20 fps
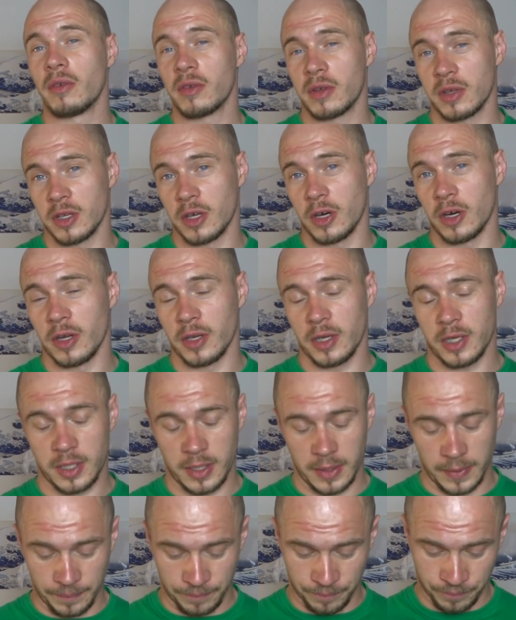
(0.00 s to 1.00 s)

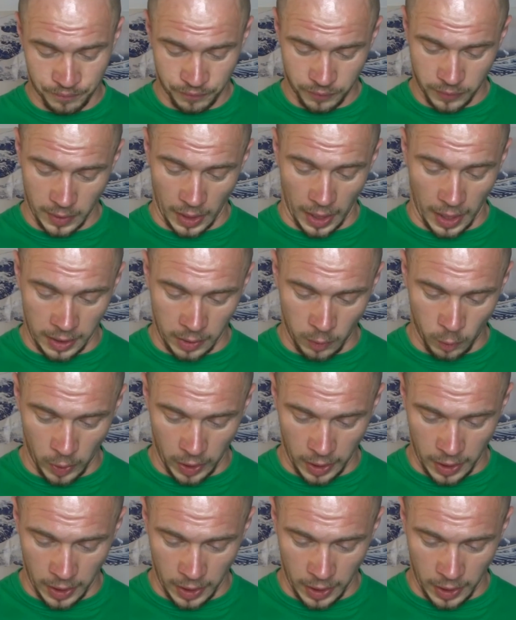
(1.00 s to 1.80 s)
thirst. Anyway